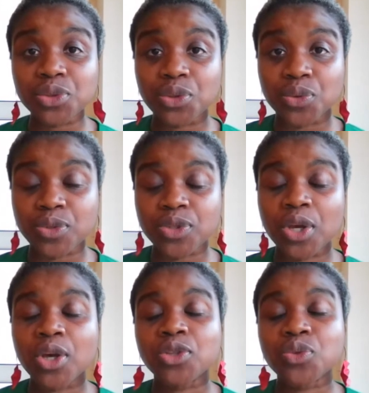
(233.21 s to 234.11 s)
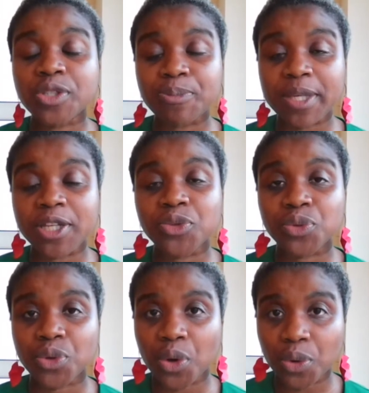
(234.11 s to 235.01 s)
to use to speak
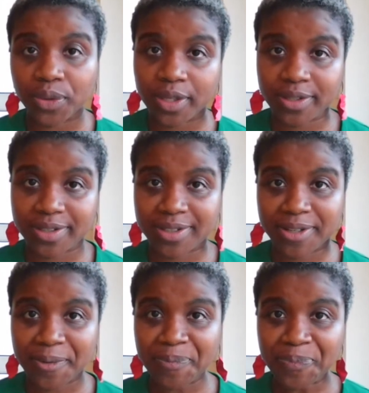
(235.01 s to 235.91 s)
to your audience.